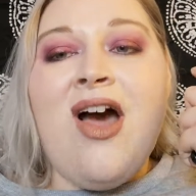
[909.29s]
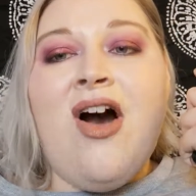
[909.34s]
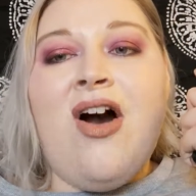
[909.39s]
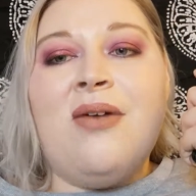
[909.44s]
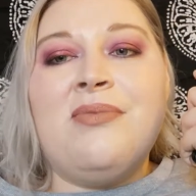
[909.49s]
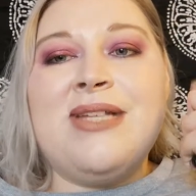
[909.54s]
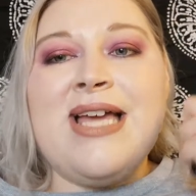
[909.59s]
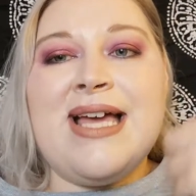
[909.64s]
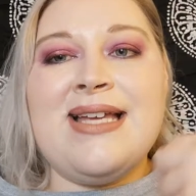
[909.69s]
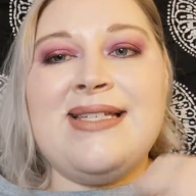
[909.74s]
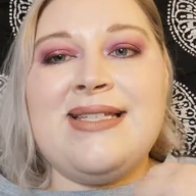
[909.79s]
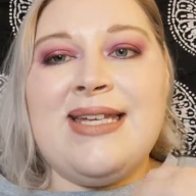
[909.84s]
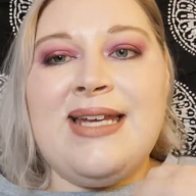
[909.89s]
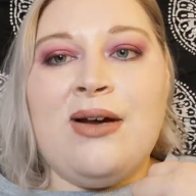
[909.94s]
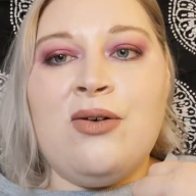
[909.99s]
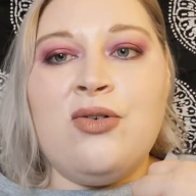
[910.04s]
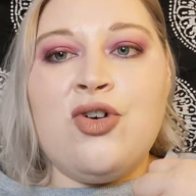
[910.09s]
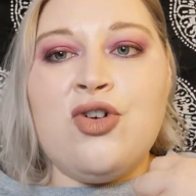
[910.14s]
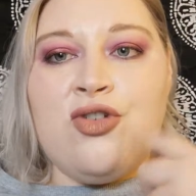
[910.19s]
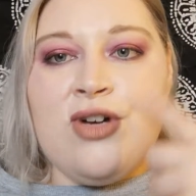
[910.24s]
I'm testing
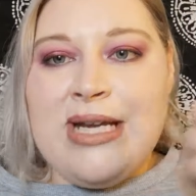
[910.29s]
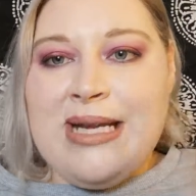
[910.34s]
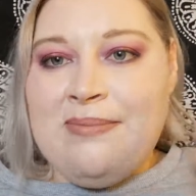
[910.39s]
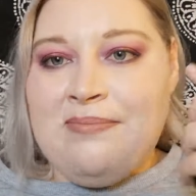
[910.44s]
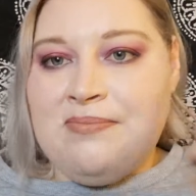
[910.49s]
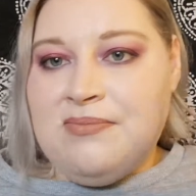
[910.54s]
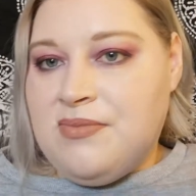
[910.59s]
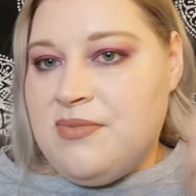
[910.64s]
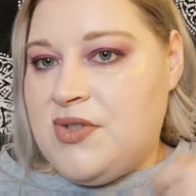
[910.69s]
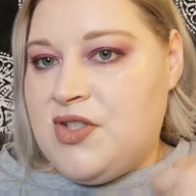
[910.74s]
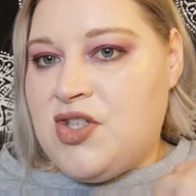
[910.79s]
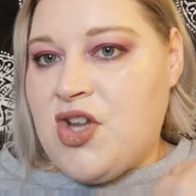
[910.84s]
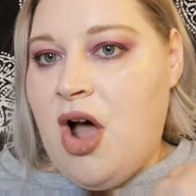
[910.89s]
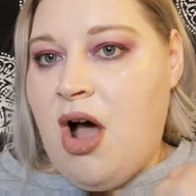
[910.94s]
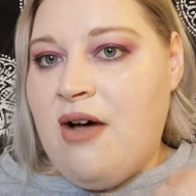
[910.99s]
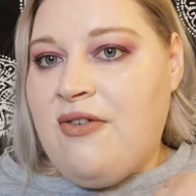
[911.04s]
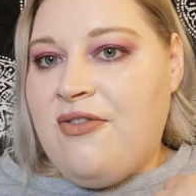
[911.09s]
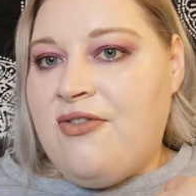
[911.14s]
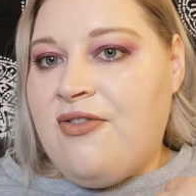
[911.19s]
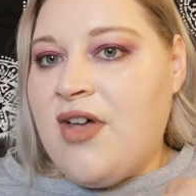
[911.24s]
out cream
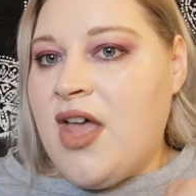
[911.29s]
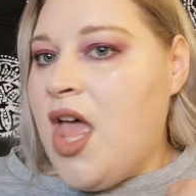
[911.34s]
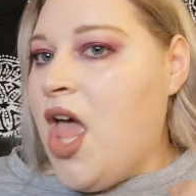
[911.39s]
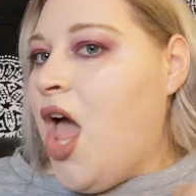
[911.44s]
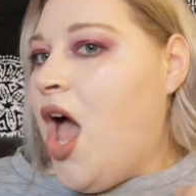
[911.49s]
stuff.